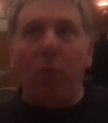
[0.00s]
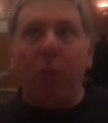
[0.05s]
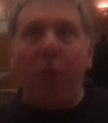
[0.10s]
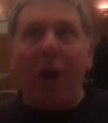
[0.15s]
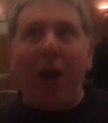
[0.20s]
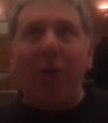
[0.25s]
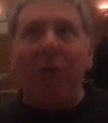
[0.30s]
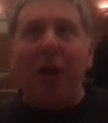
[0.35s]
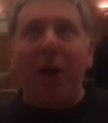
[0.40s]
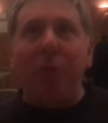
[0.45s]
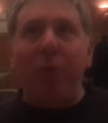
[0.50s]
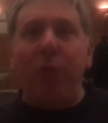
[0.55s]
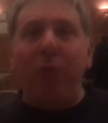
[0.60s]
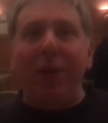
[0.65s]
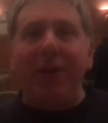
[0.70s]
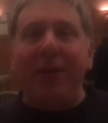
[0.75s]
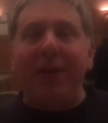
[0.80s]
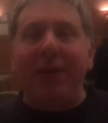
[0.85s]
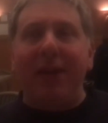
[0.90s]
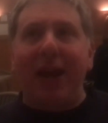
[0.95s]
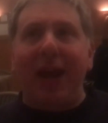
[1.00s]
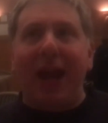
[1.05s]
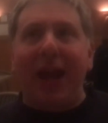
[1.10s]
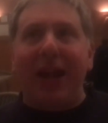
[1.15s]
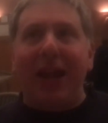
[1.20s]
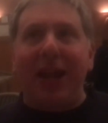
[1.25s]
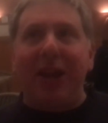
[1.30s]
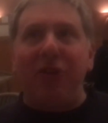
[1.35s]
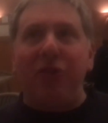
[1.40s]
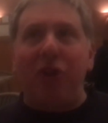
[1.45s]
Well,
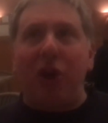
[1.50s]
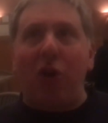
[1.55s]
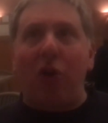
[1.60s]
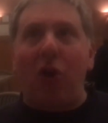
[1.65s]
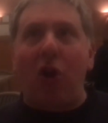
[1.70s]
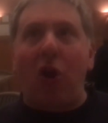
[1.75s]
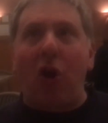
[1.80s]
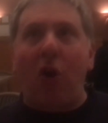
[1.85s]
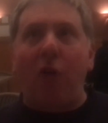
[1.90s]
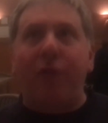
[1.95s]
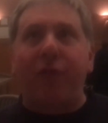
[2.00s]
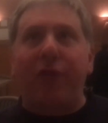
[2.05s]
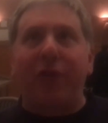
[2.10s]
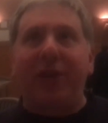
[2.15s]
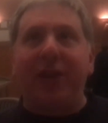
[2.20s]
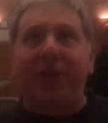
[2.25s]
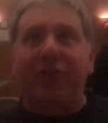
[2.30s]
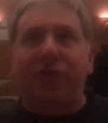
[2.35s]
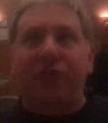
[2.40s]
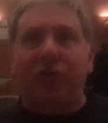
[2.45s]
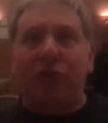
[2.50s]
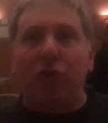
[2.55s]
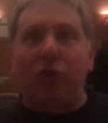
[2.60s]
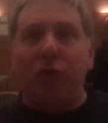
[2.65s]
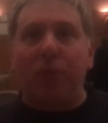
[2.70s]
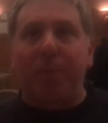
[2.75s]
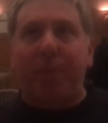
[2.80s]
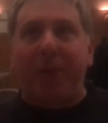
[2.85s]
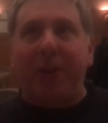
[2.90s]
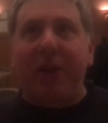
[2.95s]
hopefully
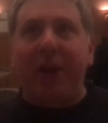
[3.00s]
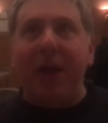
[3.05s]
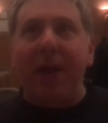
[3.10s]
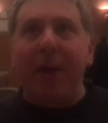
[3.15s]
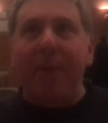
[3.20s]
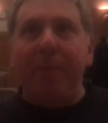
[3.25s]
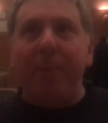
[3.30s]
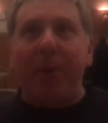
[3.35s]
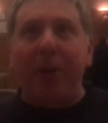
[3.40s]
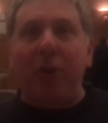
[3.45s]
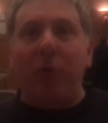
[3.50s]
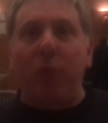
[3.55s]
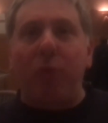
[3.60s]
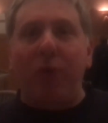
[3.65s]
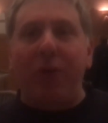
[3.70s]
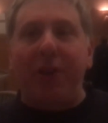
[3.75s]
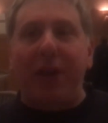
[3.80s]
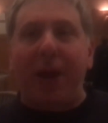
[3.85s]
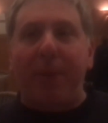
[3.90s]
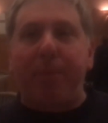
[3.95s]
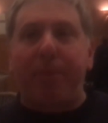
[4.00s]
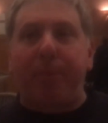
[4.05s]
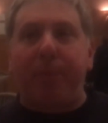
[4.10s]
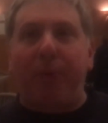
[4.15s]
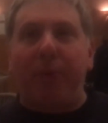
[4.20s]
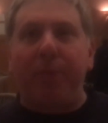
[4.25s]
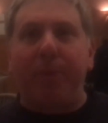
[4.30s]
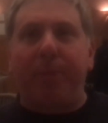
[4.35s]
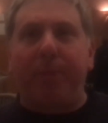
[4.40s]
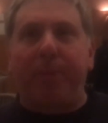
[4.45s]
soon, but when they
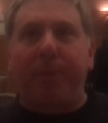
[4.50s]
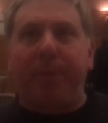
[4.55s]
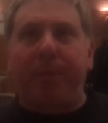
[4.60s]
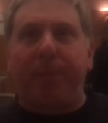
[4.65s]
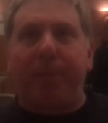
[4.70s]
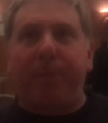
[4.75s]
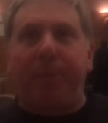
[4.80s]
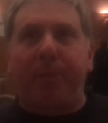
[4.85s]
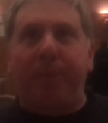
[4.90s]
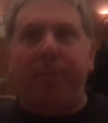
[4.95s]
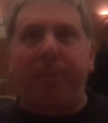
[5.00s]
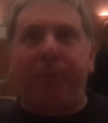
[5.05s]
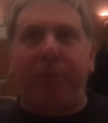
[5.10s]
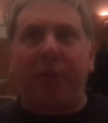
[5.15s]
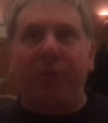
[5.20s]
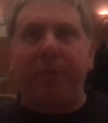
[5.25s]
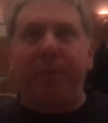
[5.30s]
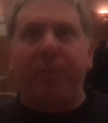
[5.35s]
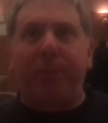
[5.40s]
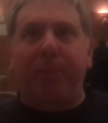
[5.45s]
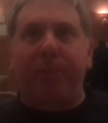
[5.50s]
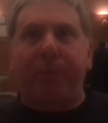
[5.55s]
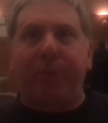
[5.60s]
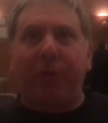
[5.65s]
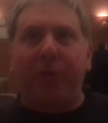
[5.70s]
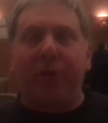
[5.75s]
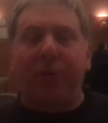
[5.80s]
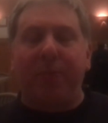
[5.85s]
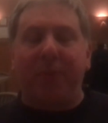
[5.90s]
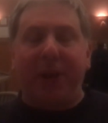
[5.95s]
put
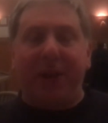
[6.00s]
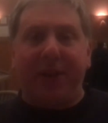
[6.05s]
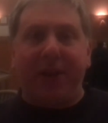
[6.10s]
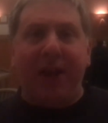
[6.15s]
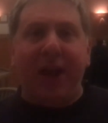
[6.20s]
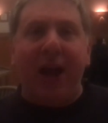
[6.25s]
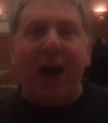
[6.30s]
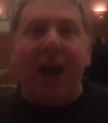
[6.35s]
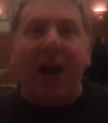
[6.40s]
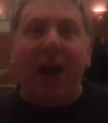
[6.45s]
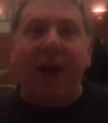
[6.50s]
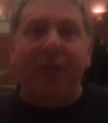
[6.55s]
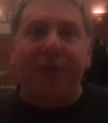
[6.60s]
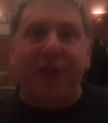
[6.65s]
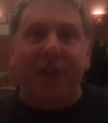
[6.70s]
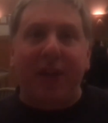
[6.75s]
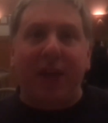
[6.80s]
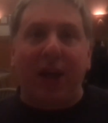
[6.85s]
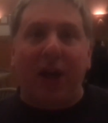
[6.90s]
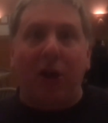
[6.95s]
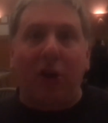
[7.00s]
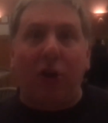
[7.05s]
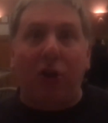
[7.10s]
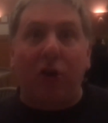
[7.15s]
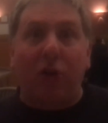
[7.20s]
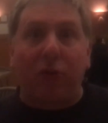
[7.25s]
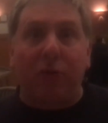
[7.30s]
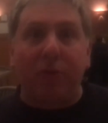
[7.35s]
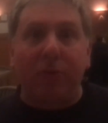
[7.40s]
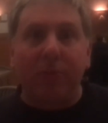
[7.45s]
him in the
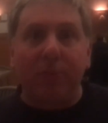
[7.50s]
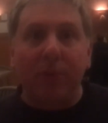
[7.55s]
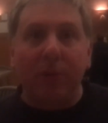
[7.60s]
hall.